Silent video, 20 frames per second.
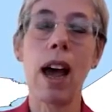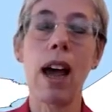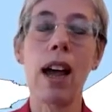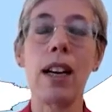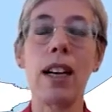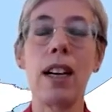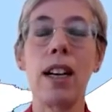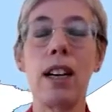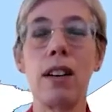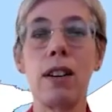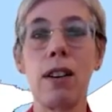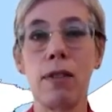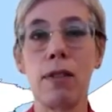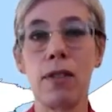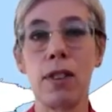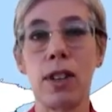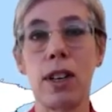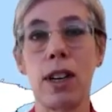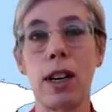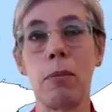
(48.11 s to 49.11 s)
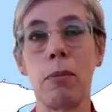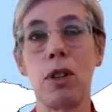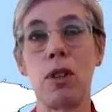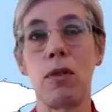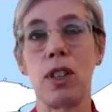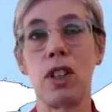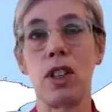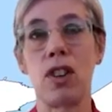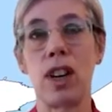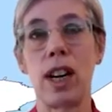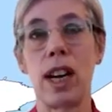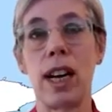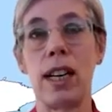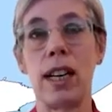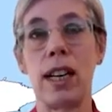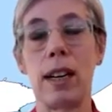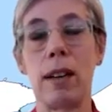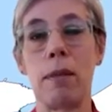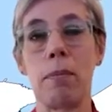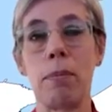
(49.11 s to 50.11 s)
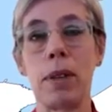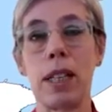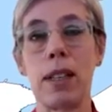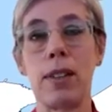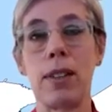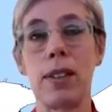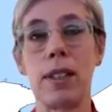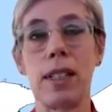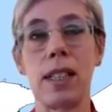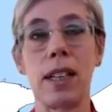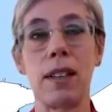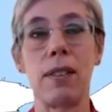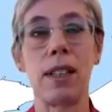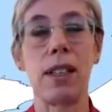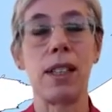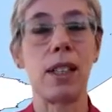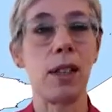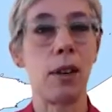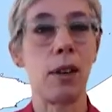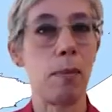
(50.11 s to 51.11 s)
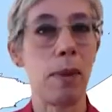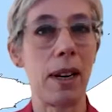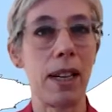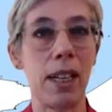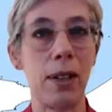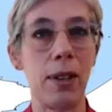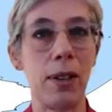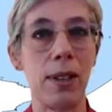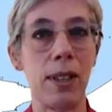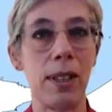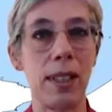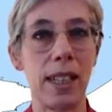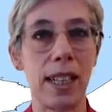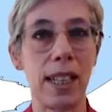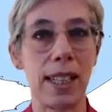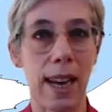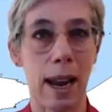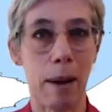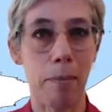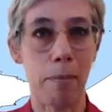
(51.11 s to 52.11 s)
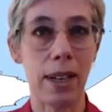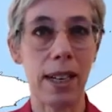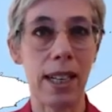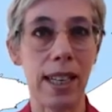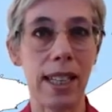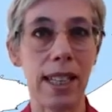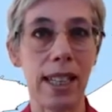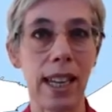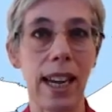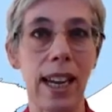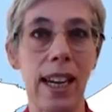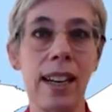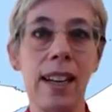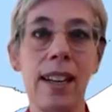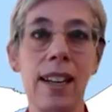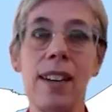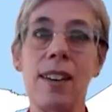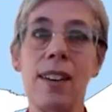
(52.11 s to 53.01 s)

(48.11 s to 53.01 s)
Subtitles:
I'd love to come to Australia because there are so many good things happening there,